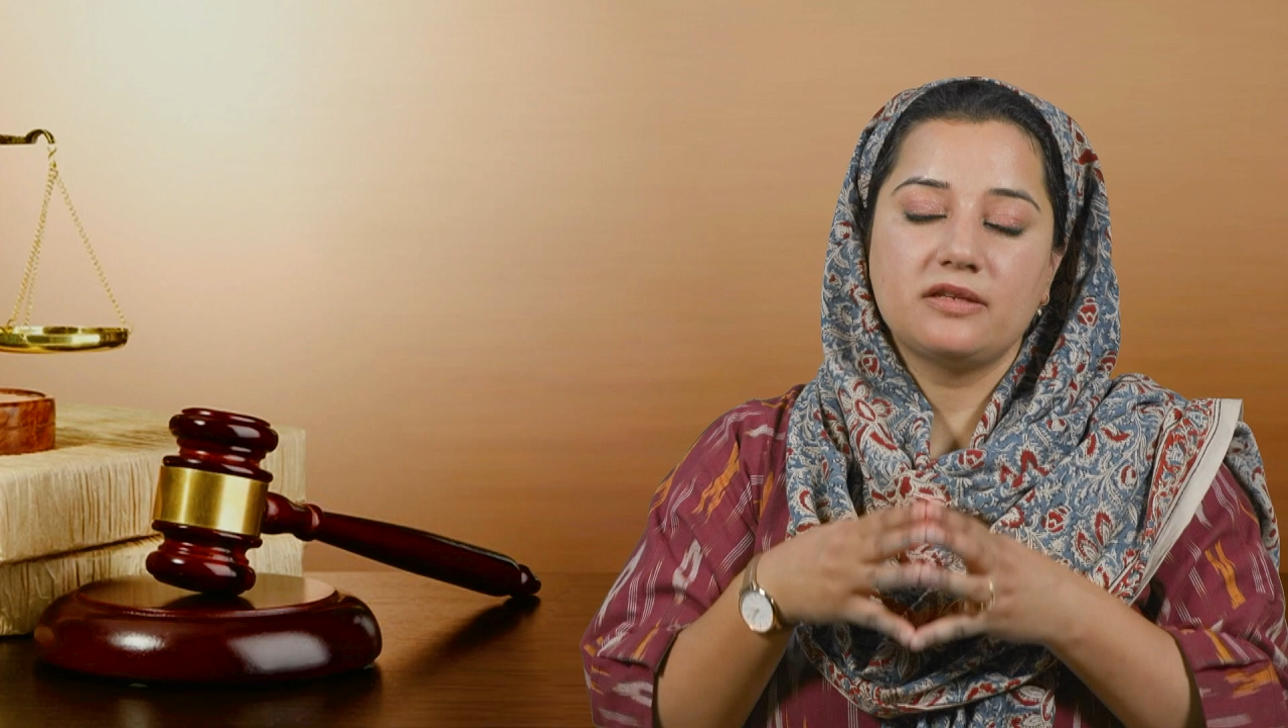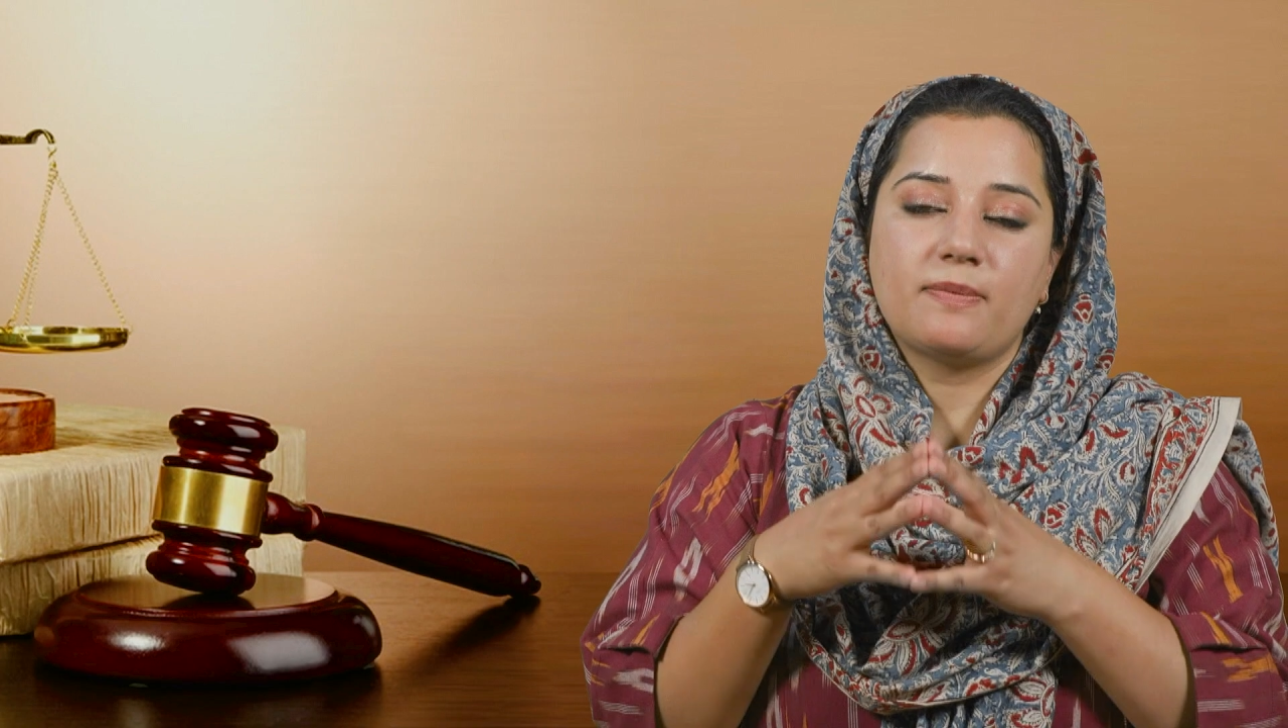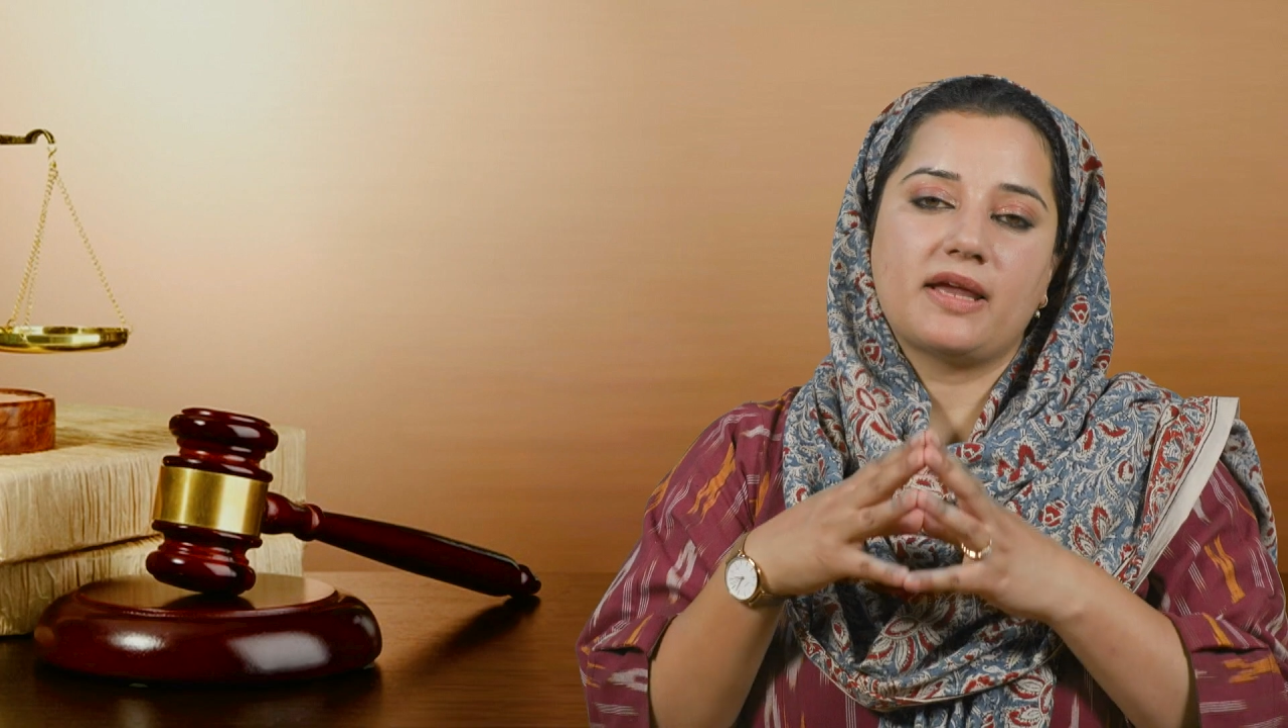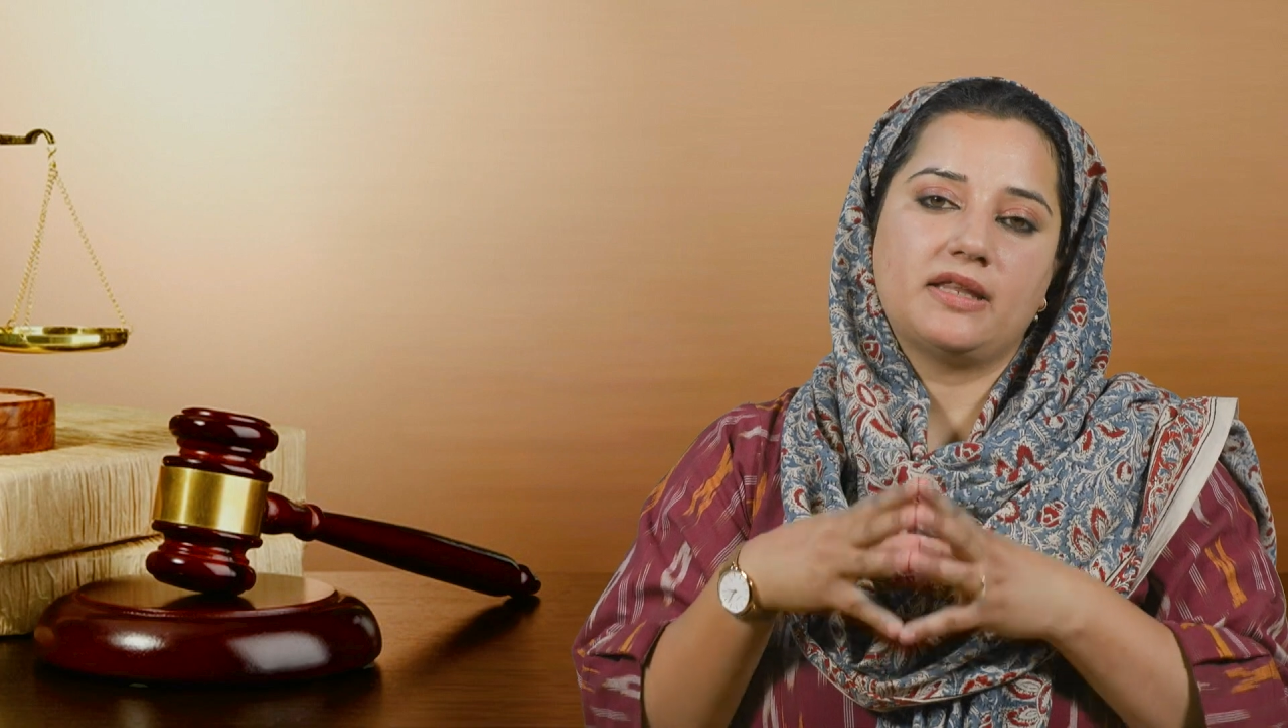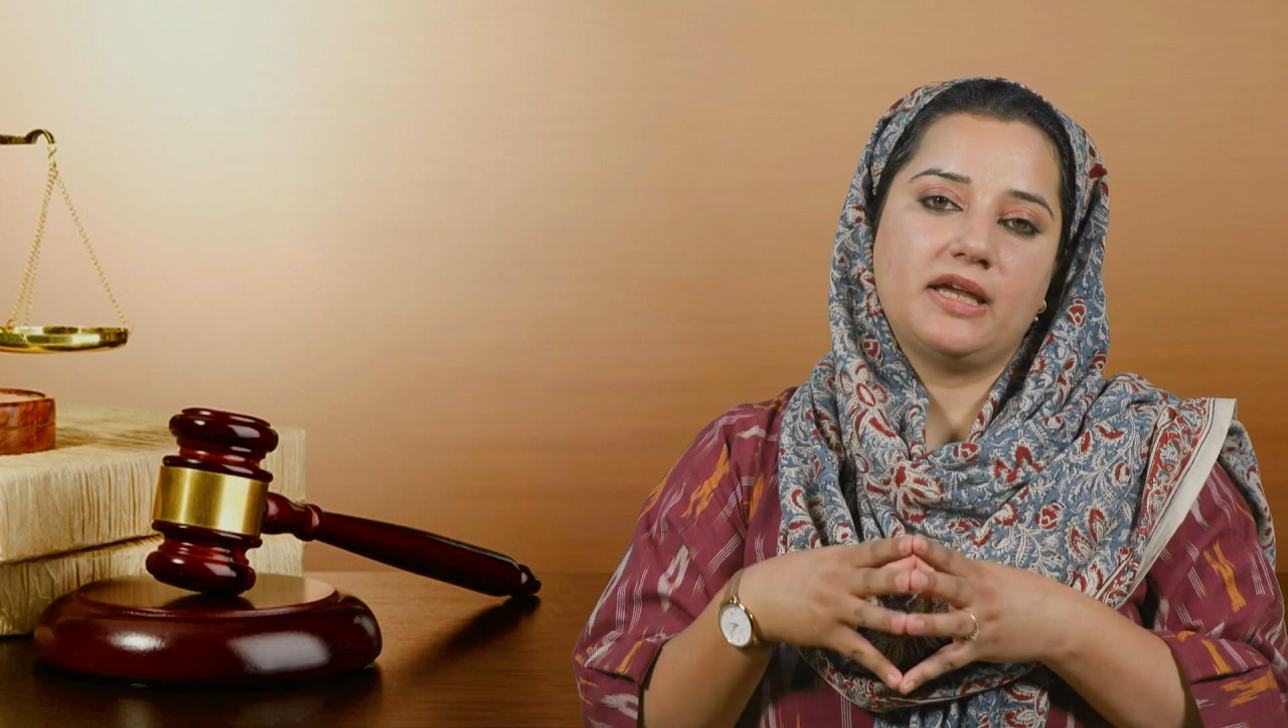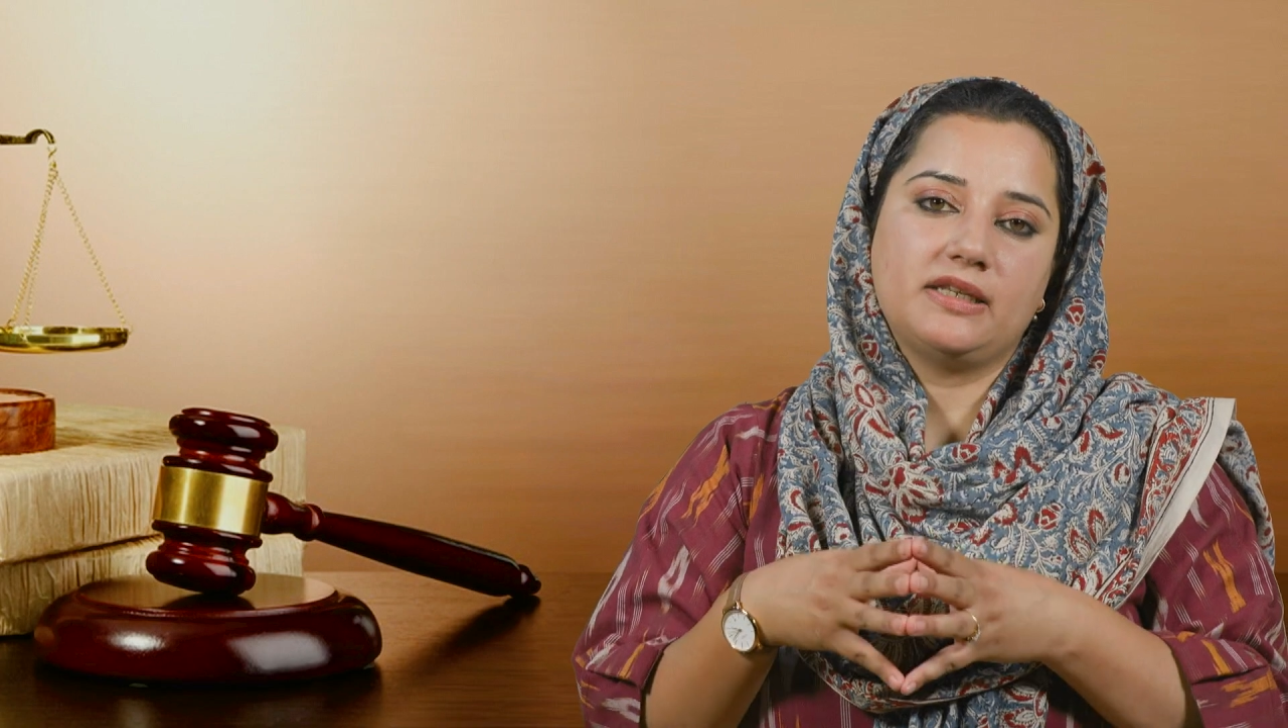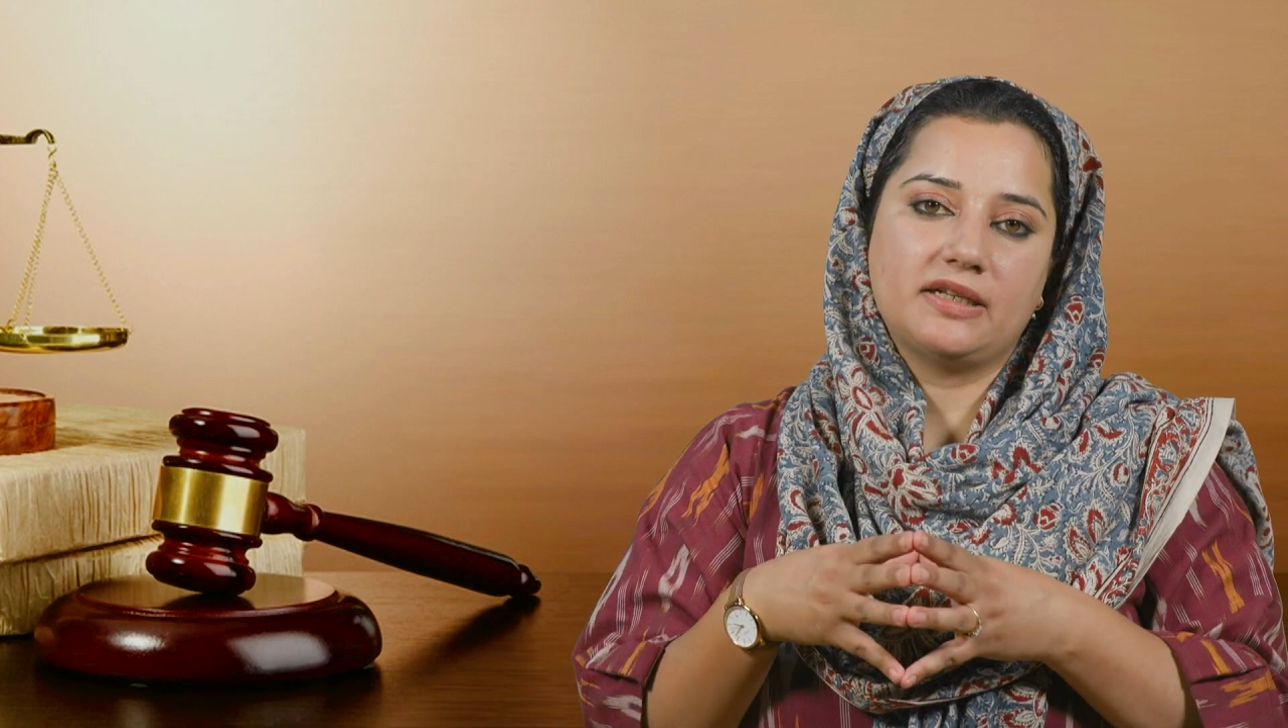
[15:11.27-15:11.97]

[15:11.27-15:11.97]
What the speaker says: by the Indian